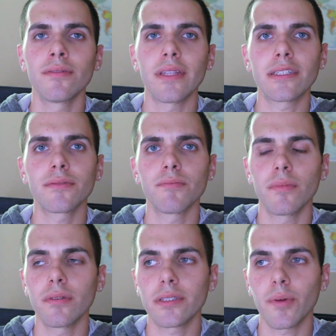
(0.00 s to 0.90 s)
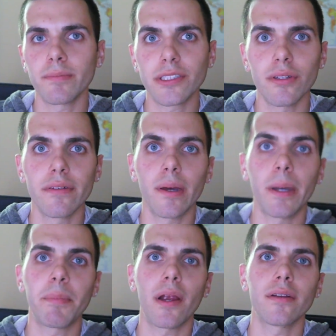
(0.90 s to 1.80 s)
That's why I'm still living at my
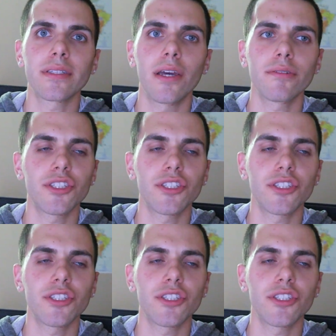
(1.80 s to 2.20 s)
parents' house.